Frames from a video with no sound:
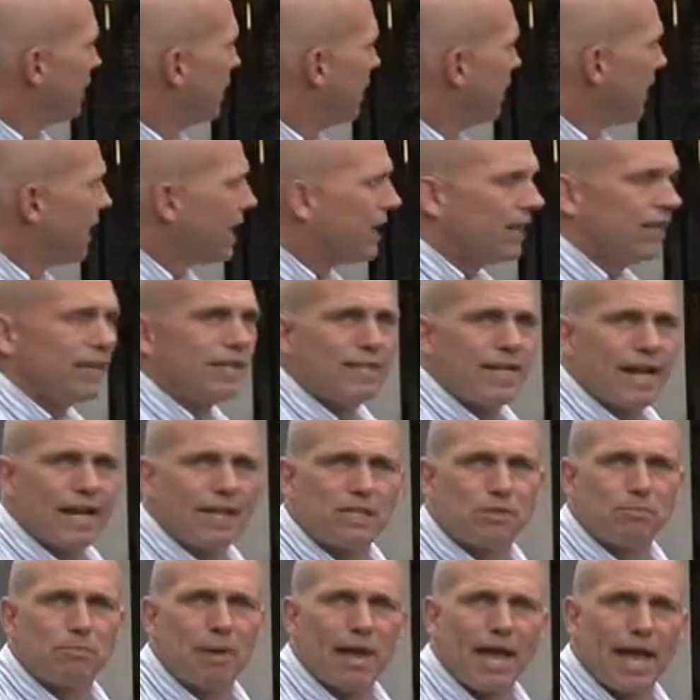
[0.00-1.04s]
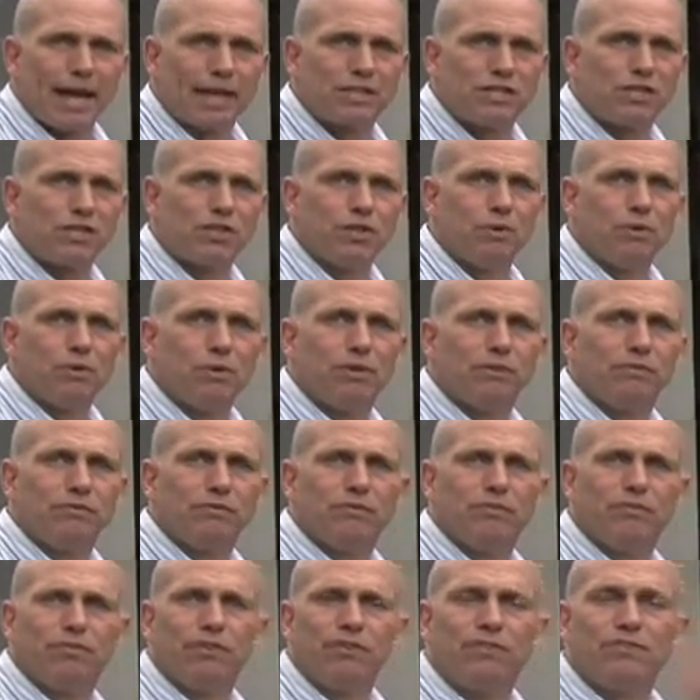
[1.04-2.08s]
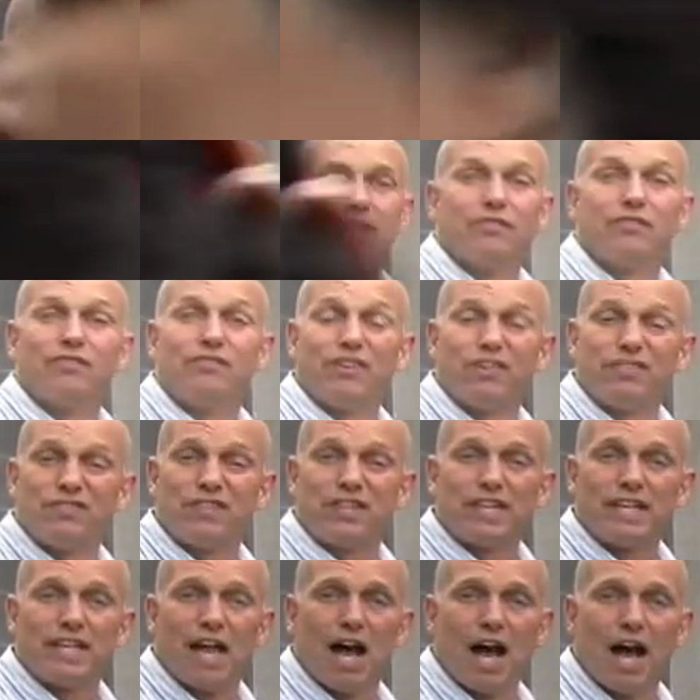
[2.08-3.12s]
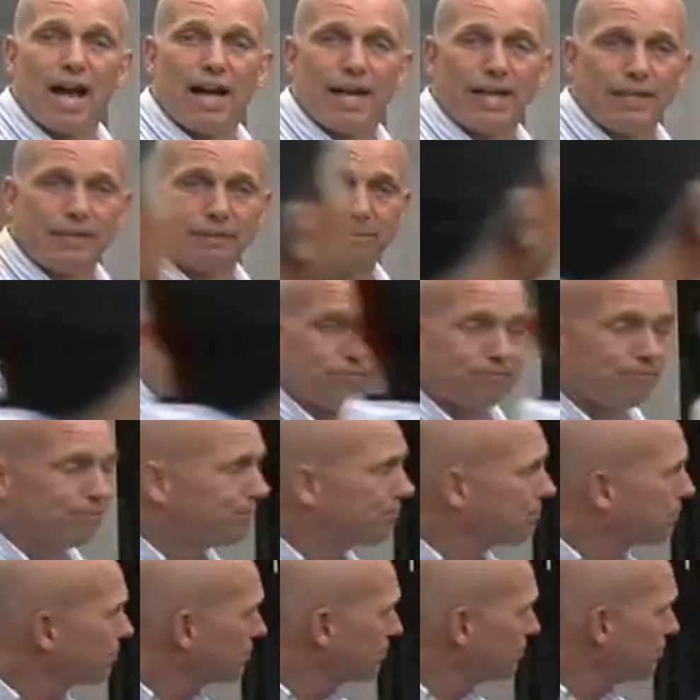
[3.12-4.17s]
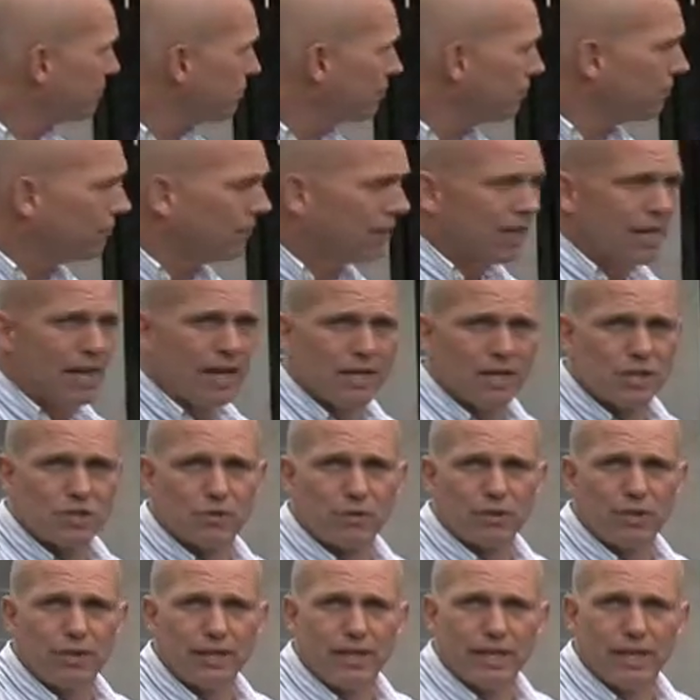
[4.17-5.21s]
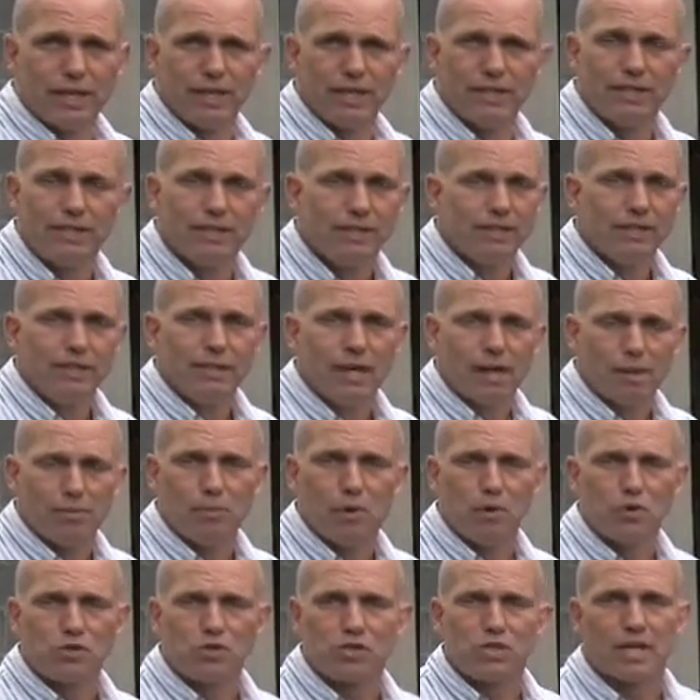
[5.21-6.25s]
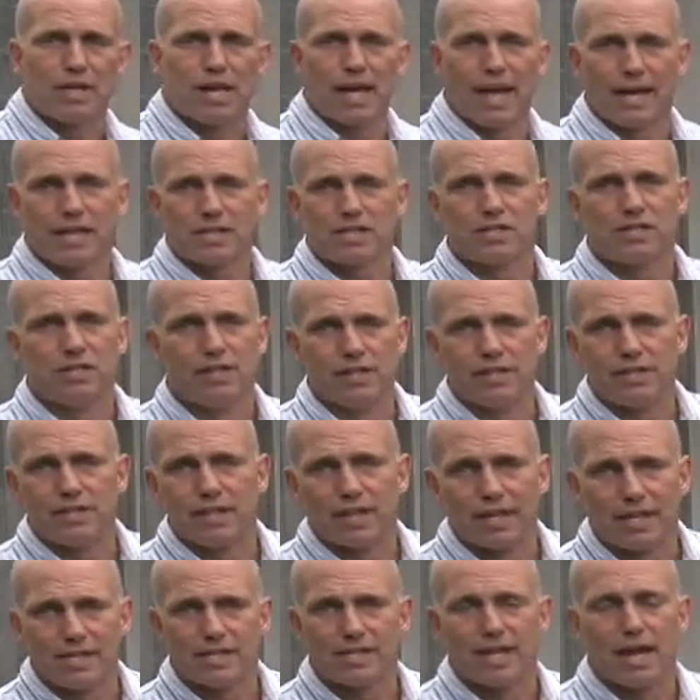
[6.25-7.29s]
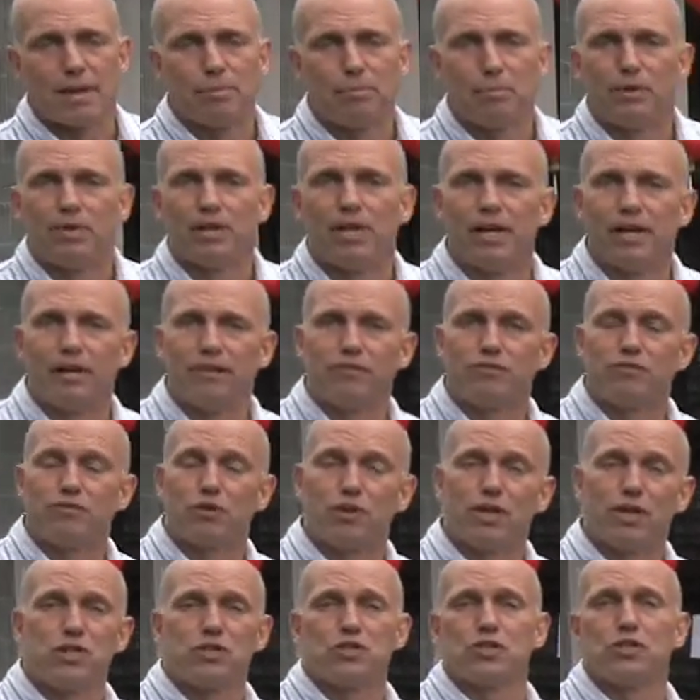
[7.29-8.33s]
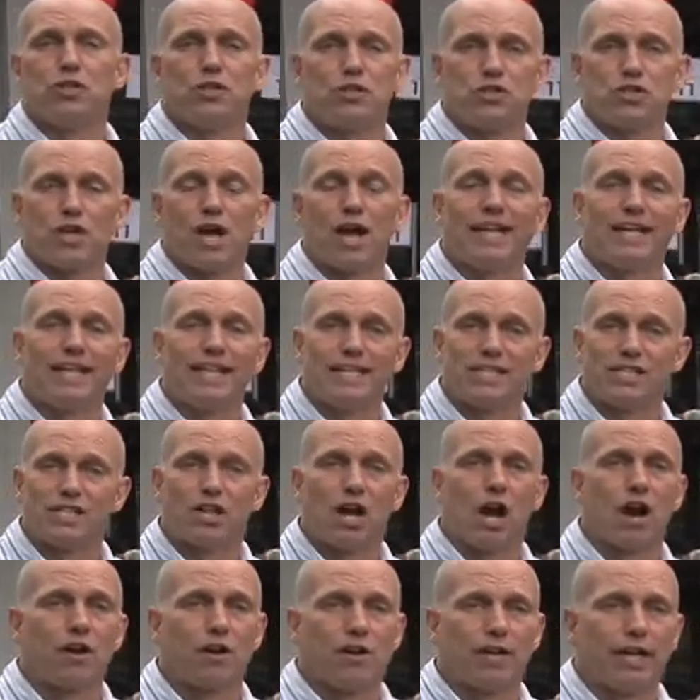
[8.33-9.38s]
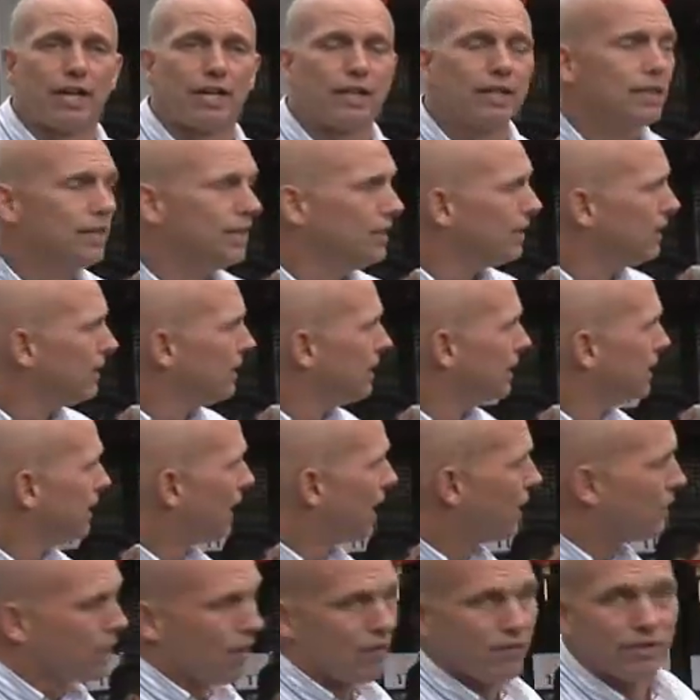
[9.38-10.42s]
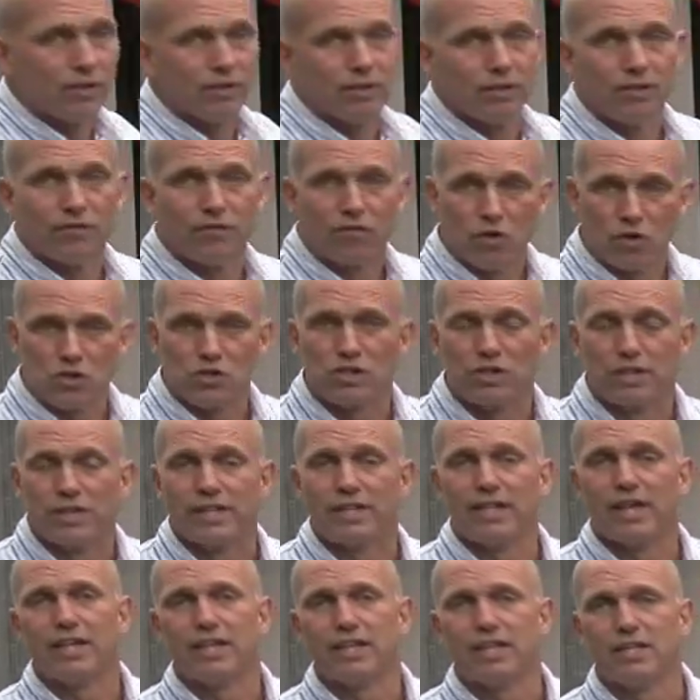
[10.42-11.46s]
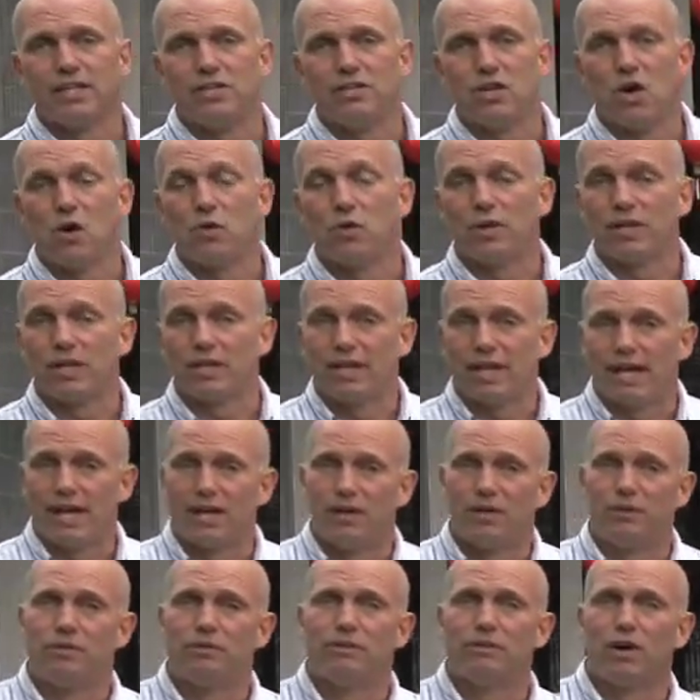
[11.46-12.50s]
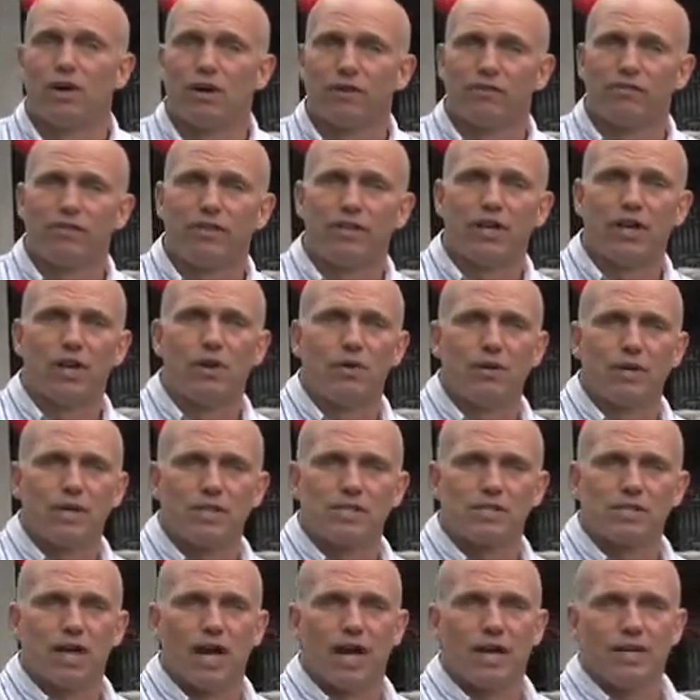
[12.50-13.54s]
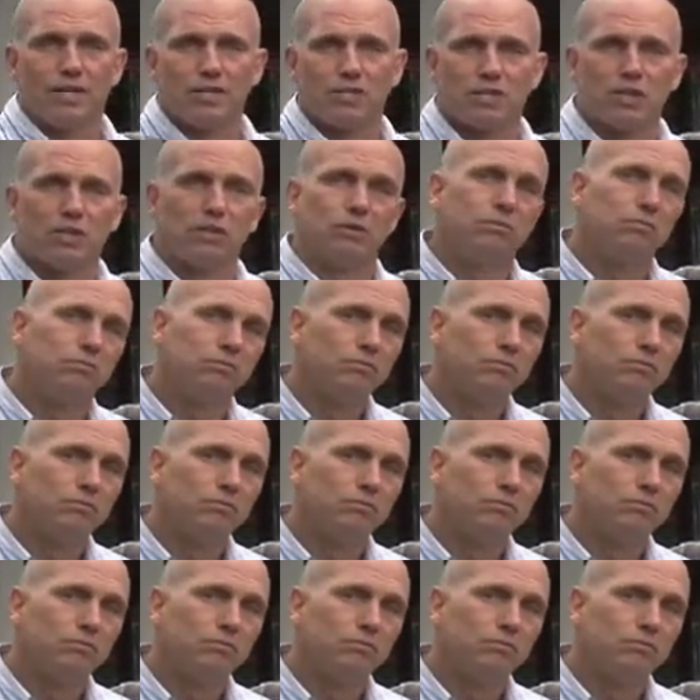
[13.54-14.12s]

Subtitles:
And it dates back to 1559 and is really a most excellent example of traditional Chinese gardening. However, unfortunately, they don't allow our video inside, so